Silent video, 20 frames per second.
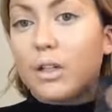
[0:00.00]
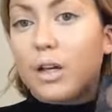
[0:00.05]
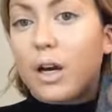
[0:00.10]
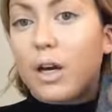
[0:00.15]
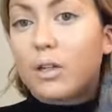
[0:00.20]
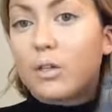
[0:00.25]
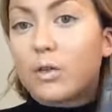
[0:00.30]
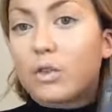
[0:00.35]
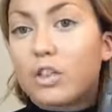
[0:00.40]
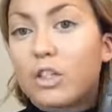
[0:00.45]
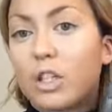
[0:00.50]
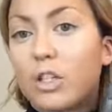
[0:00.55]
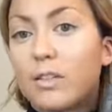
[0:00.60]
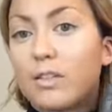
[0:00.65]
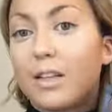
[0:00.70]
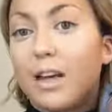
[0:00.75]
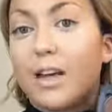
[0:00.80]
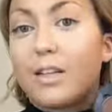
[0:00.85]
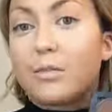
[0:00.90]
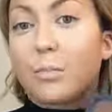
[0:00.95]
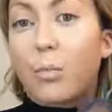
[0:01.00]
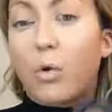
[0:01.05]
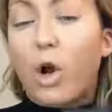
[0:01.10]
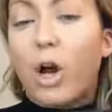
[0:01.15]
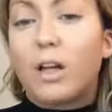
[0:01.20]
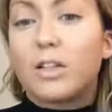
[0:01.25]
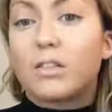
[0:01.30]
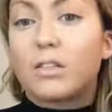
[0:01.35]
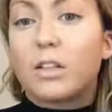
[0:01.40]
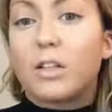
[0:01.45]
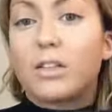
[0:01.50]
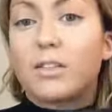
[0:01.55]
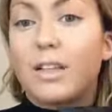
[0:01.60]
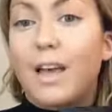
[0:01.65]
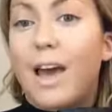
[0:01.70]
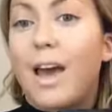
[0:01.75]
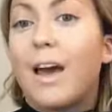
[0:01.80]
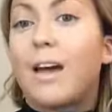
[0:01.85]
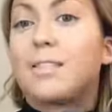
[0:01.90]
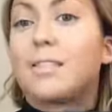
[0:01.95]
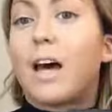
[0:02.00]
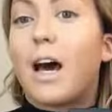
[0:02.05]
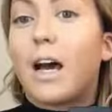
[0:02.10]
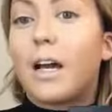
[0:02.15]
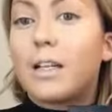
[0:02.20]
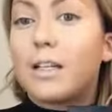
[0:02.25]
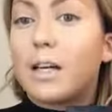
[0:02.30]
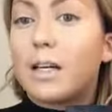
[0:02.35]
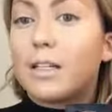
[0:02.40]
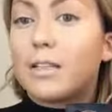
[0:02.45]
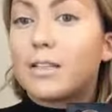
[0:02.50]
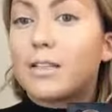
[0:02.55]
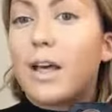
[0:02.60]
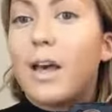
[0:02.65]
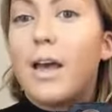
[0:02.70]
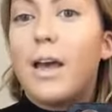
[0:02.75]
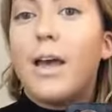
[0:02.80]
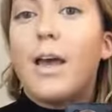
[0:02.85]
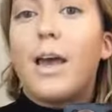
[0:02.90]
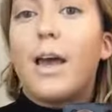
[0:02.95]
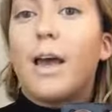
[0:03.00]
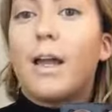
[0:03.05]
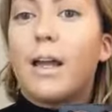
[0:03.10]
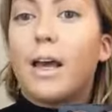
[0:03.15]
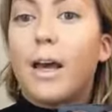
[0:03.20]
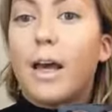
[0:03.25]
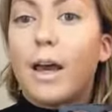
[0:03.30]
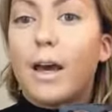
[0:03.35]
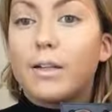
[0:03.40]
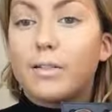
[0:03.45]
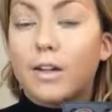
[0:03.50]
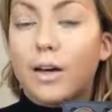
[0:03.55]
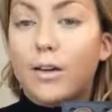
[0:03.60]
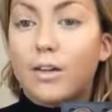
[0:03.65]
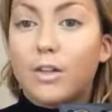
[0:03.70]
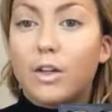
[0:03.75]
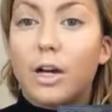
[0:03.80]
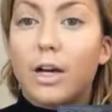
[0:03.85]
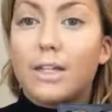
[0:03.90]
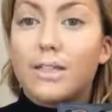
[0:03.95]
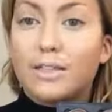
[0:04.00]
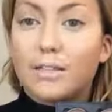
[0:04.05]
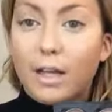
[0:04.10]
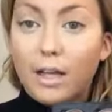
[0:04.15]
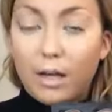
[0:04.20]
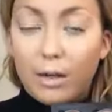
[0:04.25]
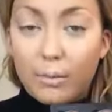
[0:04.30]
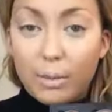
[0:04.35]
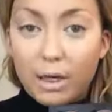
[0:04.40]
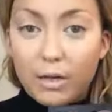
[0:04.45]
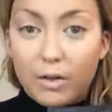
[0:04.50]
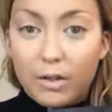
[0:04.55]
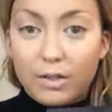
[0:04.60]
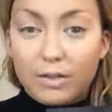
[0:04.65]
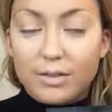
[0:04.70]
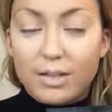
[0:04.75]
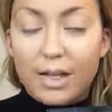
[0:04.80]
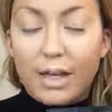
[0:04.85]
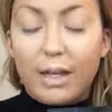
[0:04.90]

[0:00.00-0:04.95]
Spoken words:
The contour shades, it has bronzers, it has highlights, and it has under eye setting powders.